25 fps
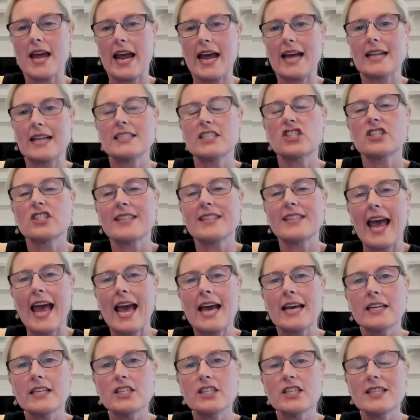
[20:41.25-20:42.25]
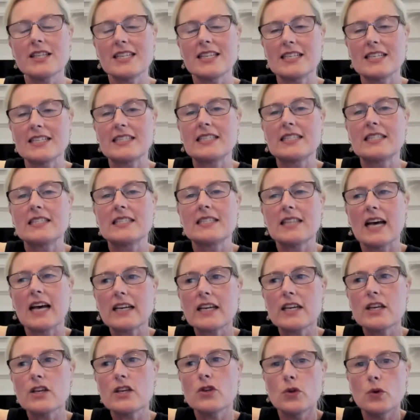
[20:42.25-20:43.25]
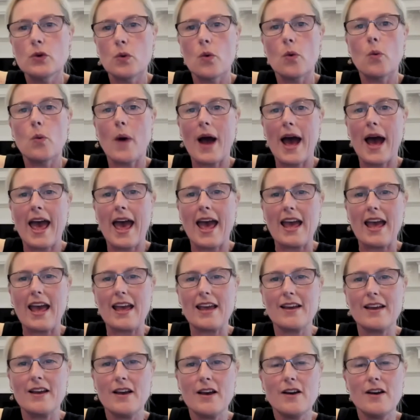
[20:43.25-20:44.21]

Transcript: It's just energy that is sucking you away